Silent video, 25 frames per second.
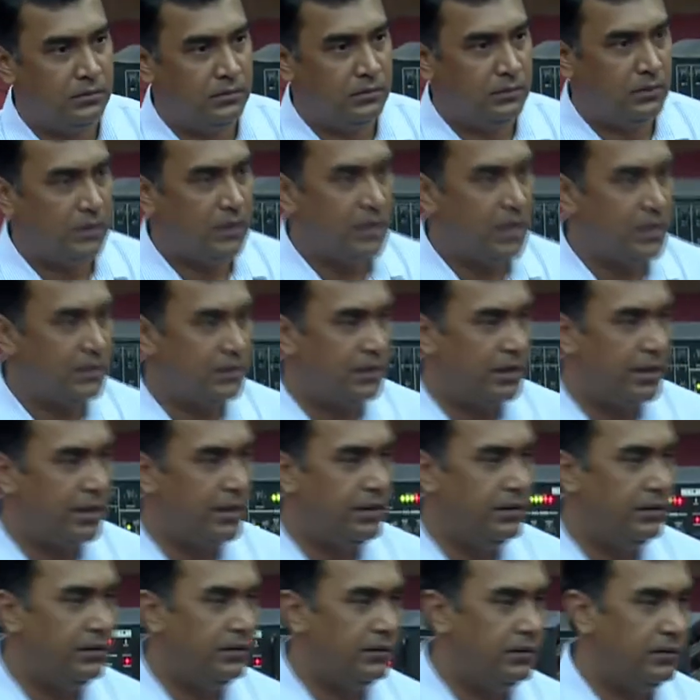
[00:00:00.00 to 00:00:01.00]
glass slide
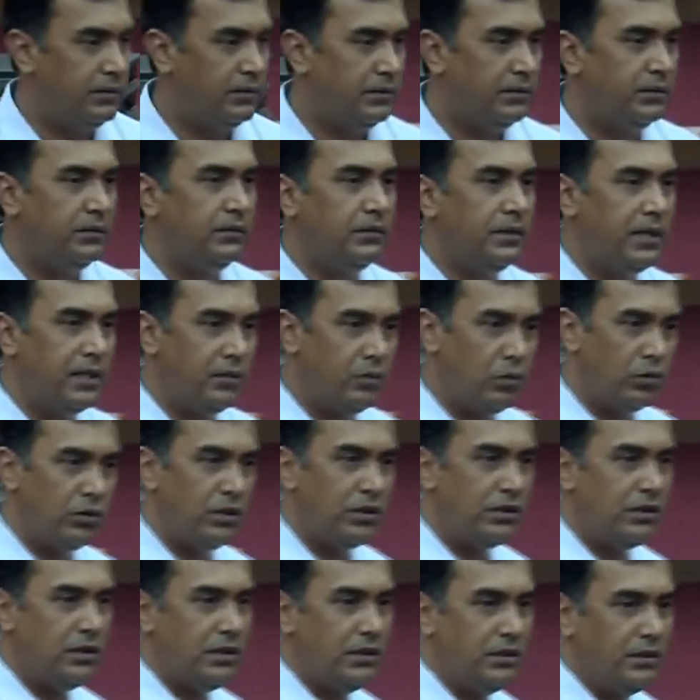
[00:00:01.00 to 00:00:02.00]
that
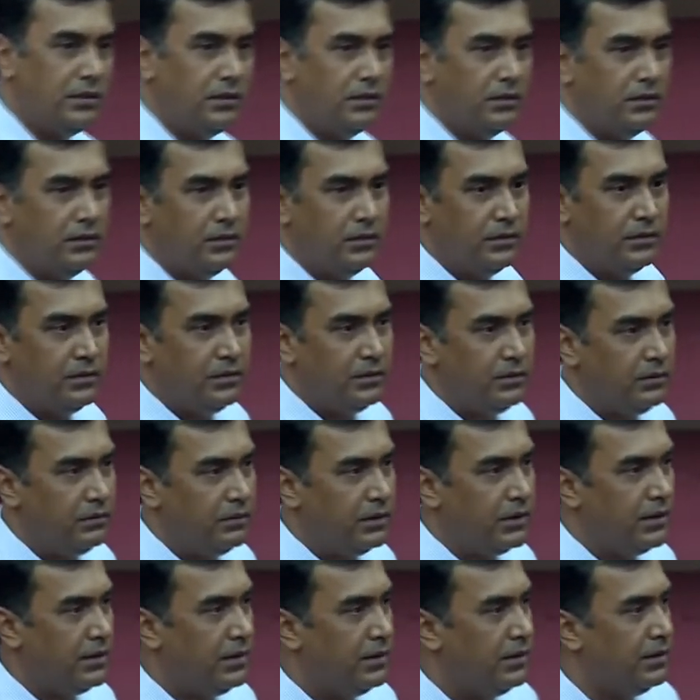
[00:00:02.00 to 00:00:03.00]
process is
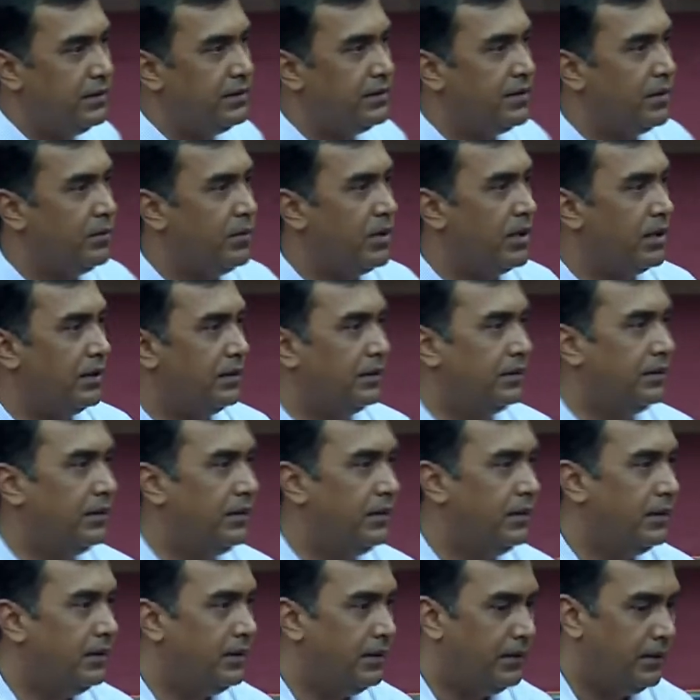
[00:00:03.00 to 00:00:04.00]
very similar.
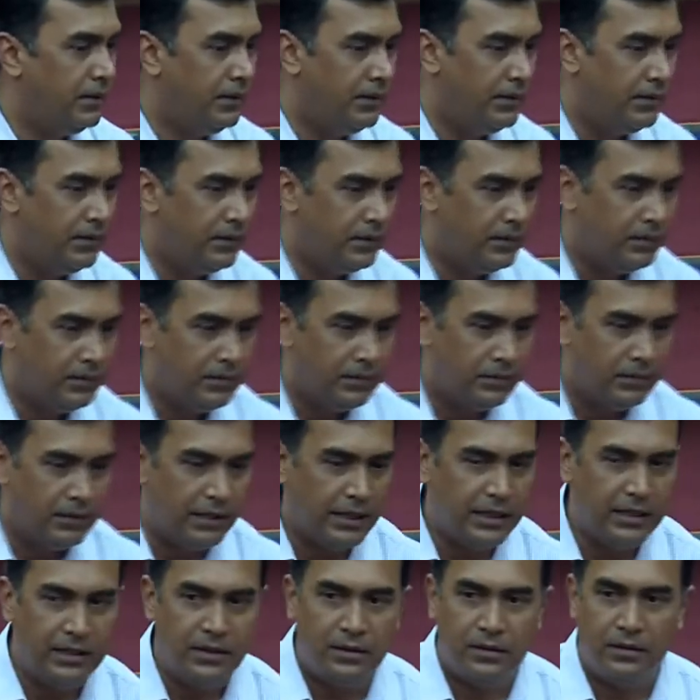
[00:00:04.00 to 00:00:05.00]

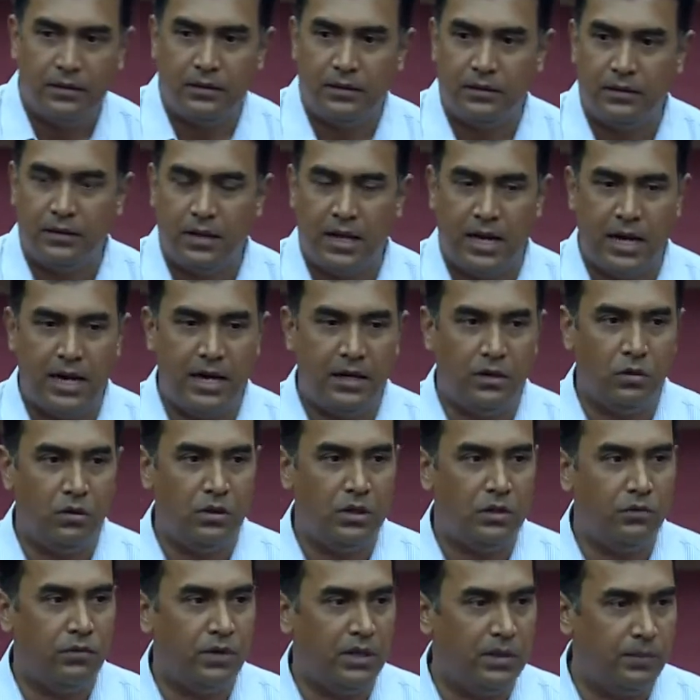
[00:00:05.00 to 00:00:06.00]
Then add only
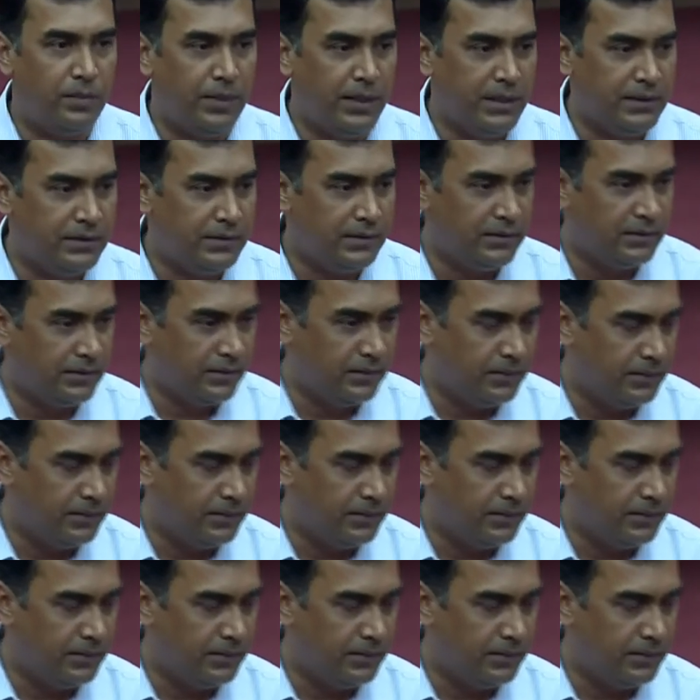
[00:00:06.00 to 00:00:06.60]
one base,